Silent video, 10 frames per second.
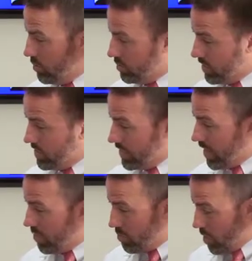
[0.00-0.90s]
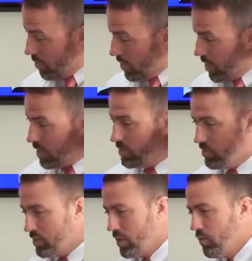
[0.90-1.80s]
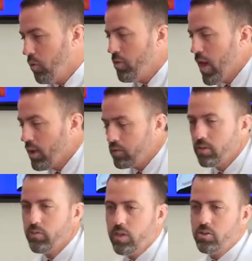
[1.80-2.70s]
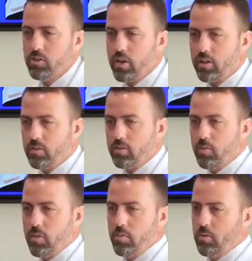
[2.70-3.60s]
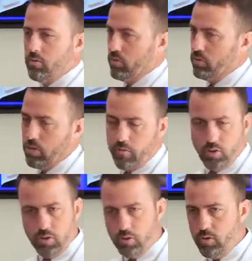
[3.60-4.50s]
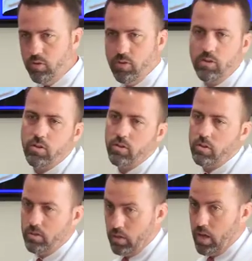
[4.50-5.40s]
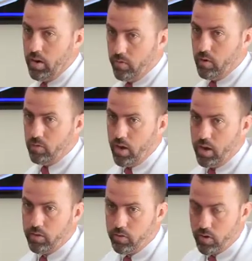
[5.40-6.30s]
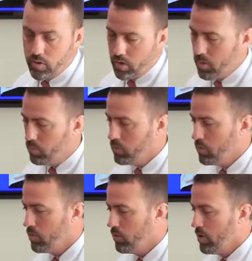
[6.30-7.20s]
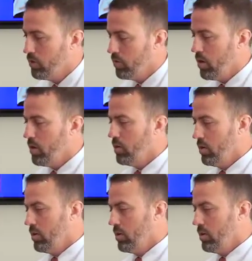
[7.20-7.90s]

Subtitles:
Since then, I've probably done several thousand of these injections on people for soft tissue injuries and a lot of arthritis starting a couple, 2 or 3 years ago.